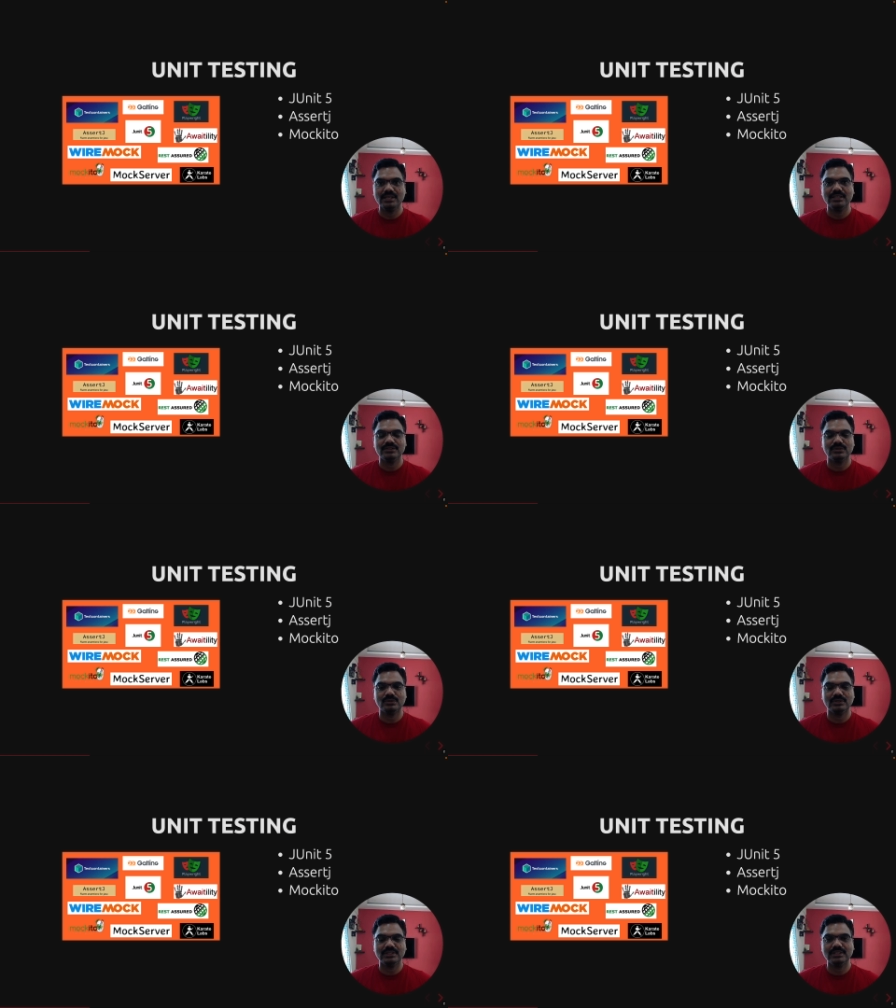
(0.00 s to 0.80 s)
So
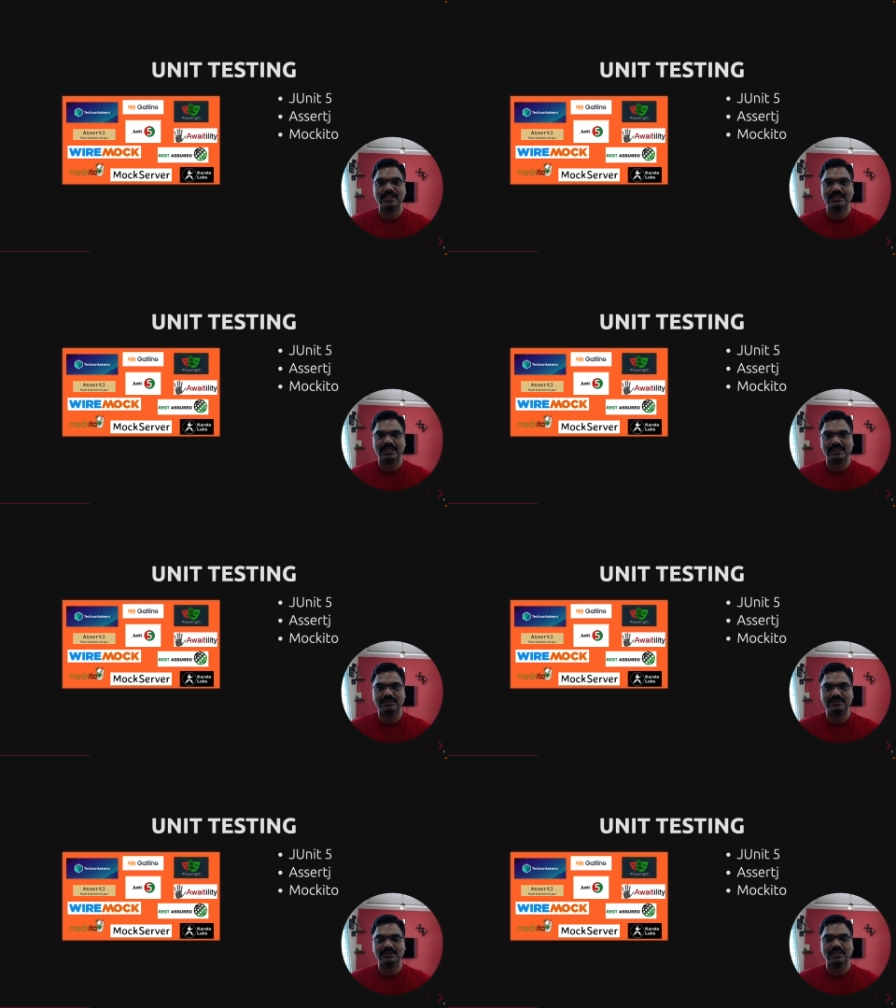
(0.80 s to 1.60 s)
in that
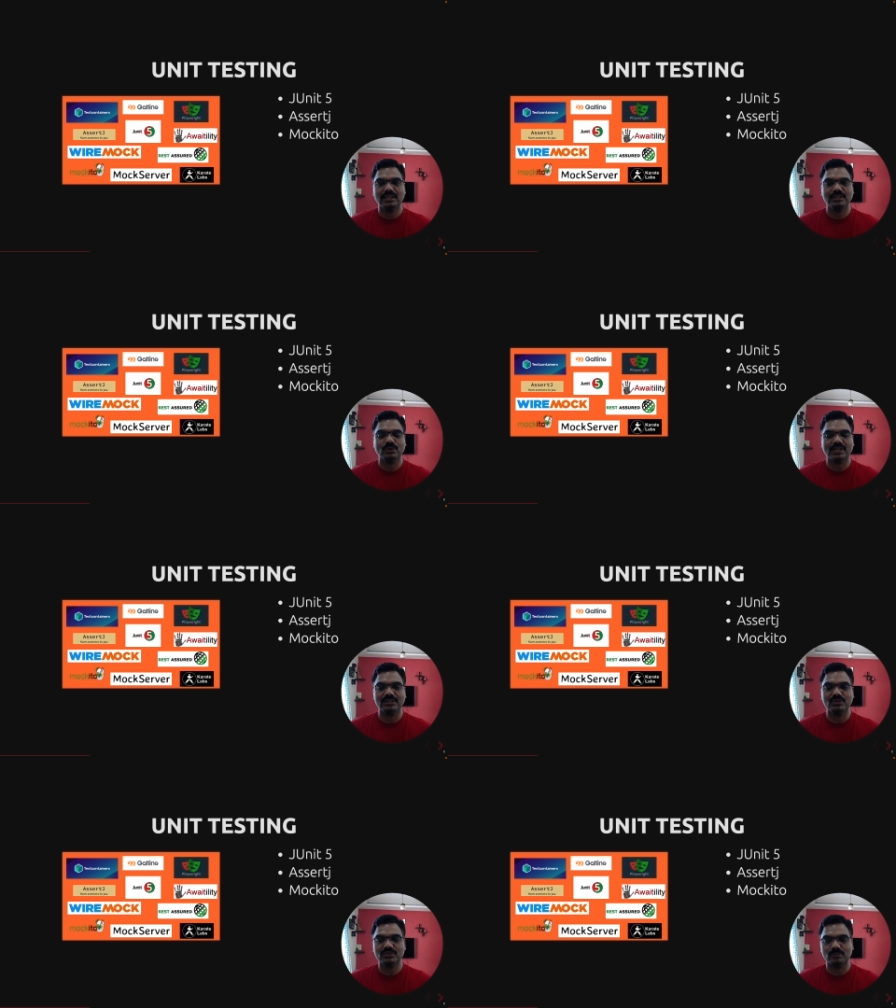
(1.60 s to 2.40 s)
case, you can
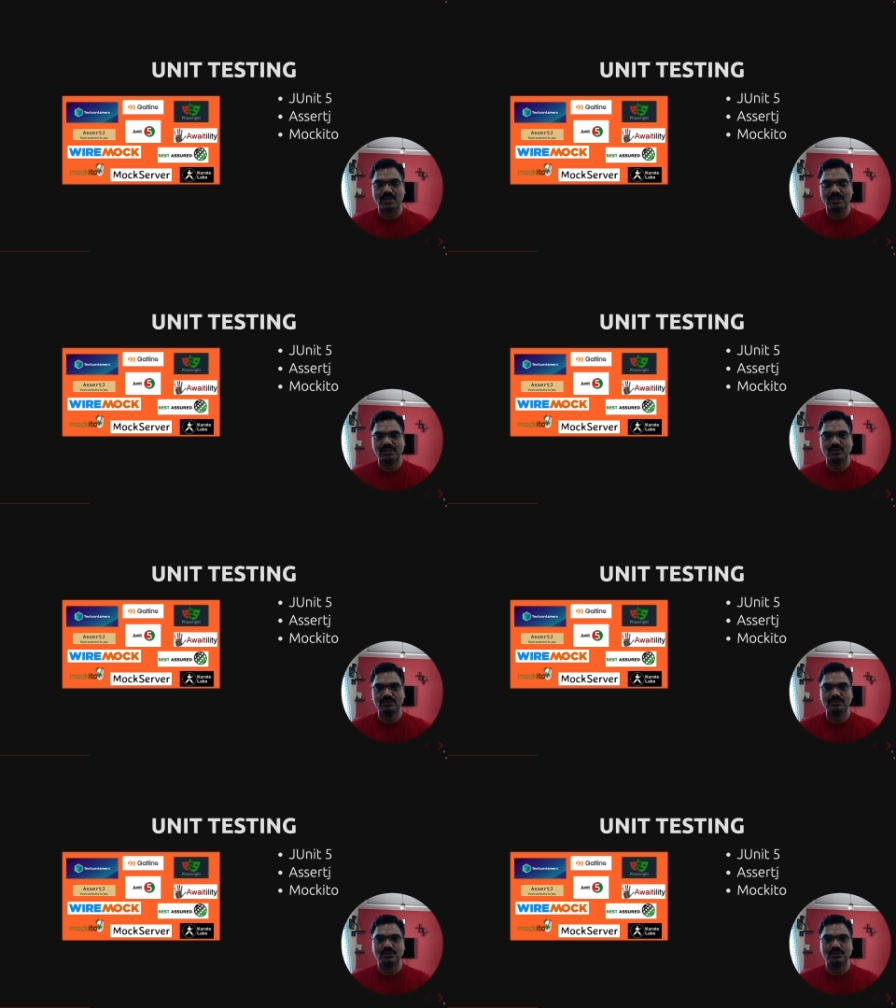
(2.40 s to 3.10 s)
use Mockito